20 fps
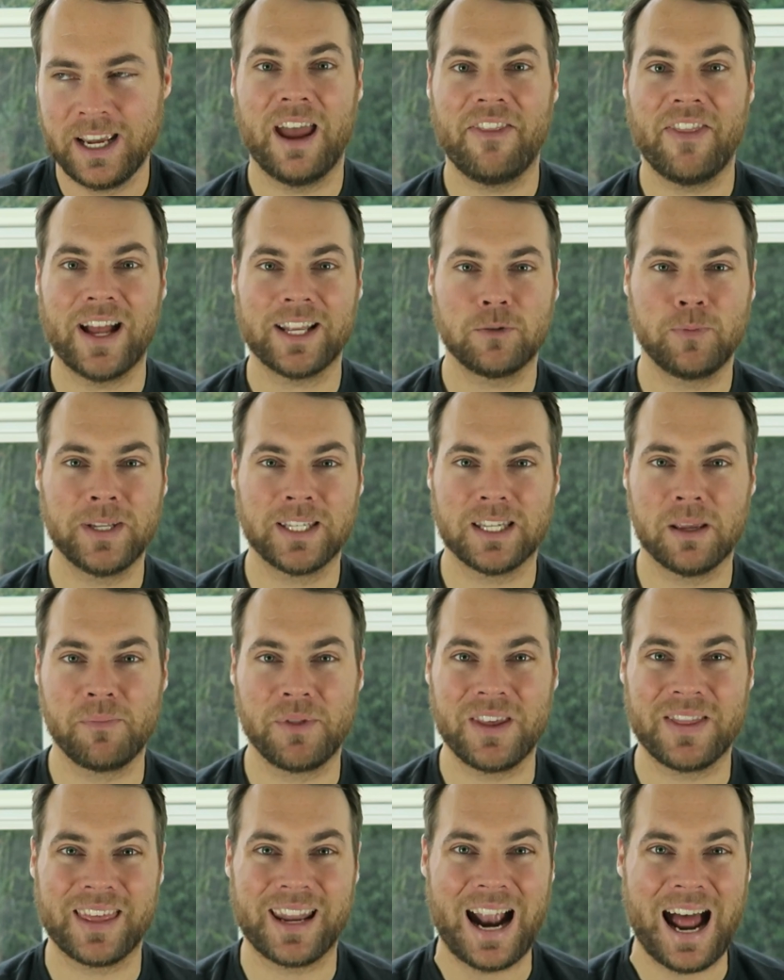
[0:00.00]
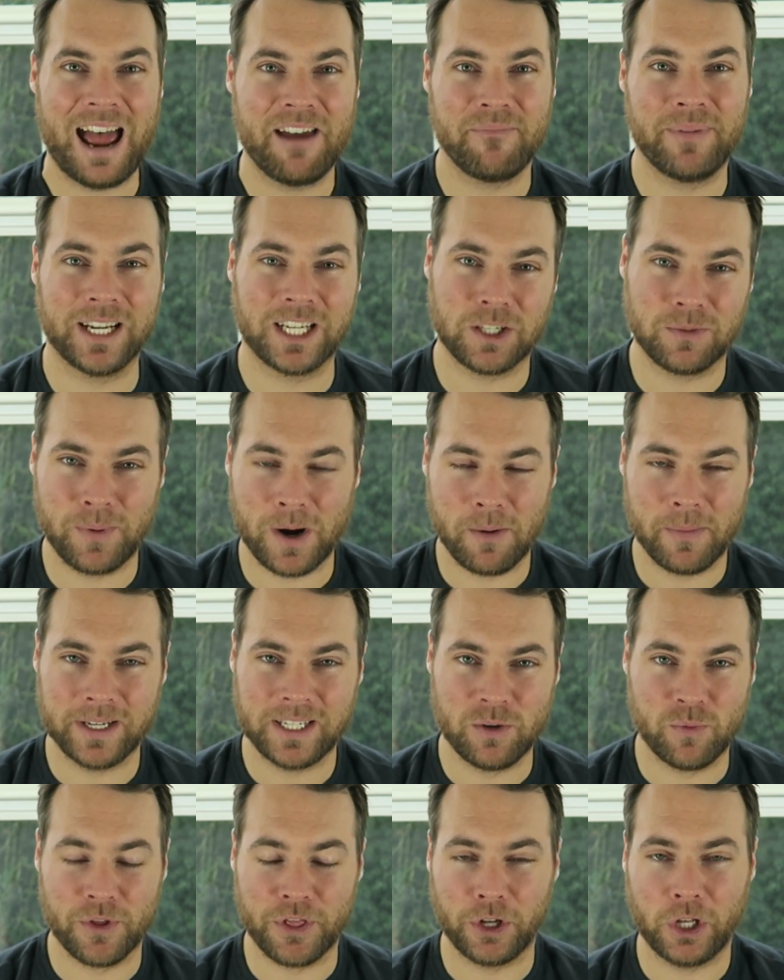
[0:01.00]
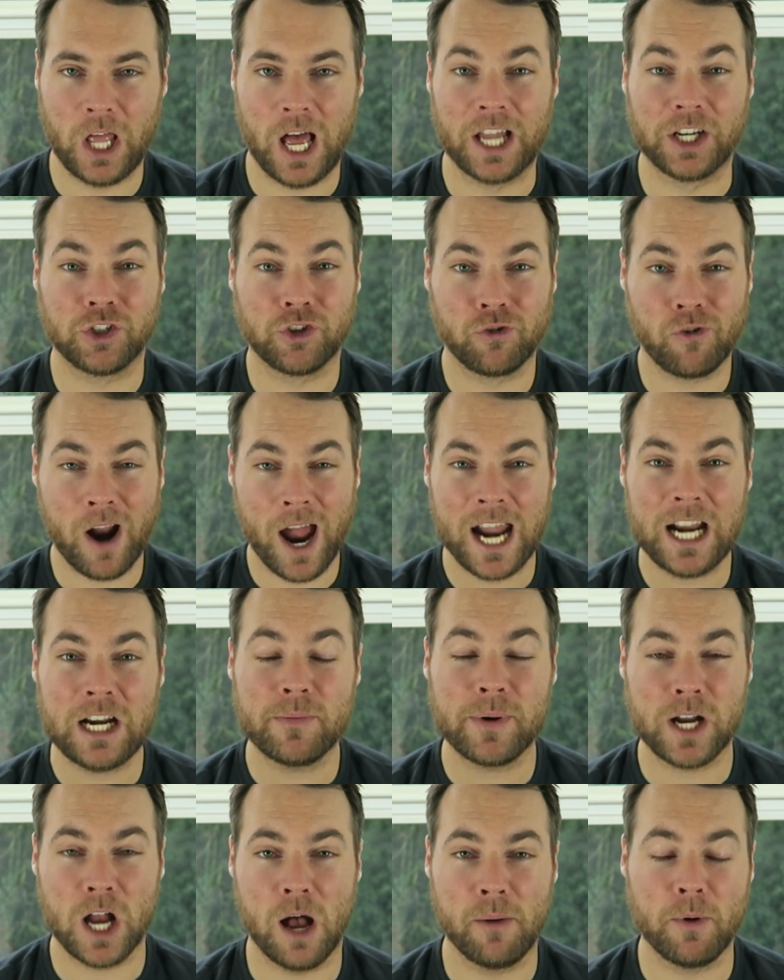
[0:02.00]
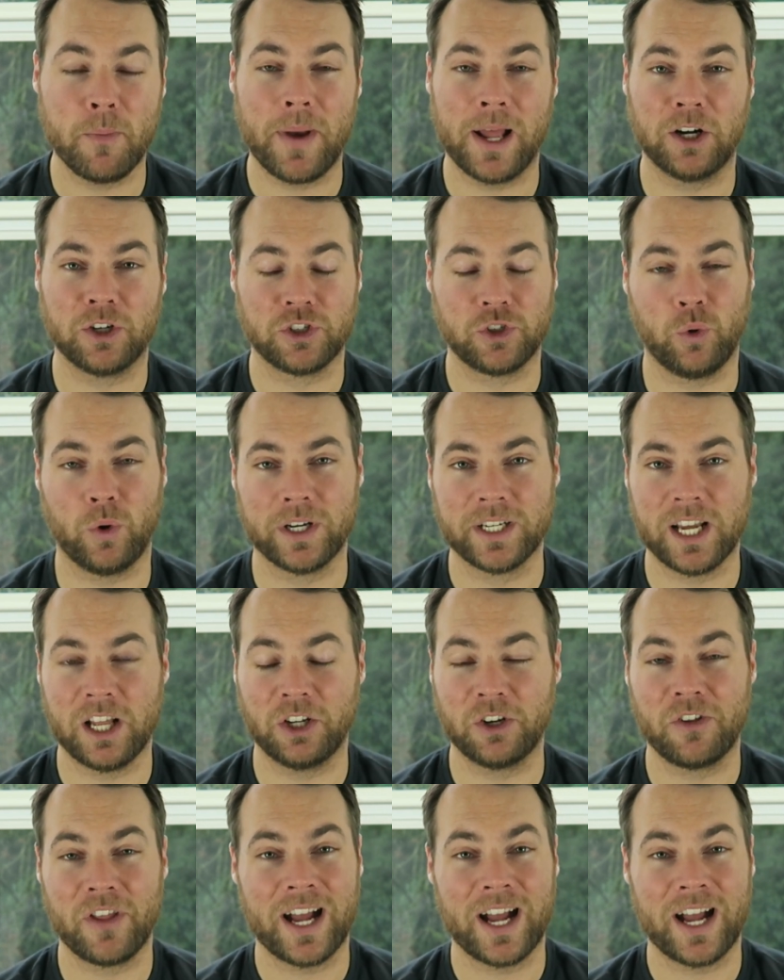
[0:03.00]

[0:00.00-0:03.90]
And that's been something that I've been experimenting with a lot, trying to become a better storyteller.